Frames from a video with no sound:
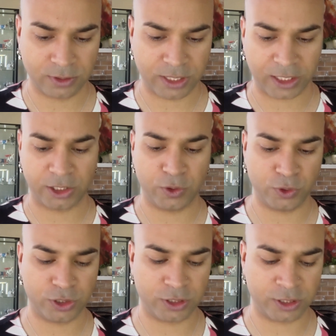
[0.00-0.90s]
that you
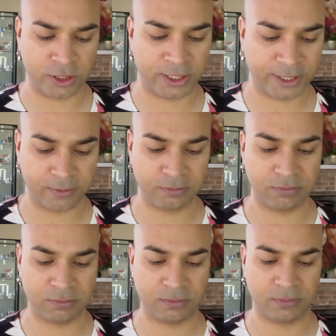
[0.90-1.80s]
should like
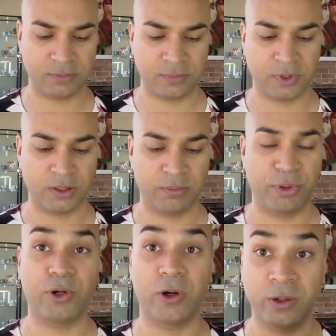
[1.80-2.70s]

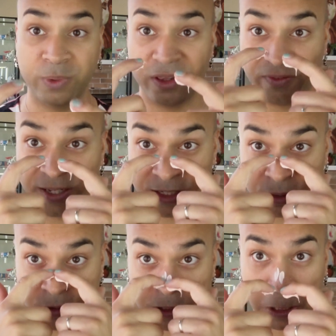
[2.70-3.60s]
put it on with your
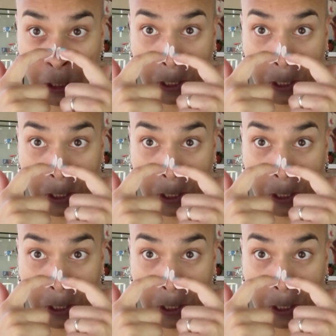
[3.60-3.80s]
fingertips.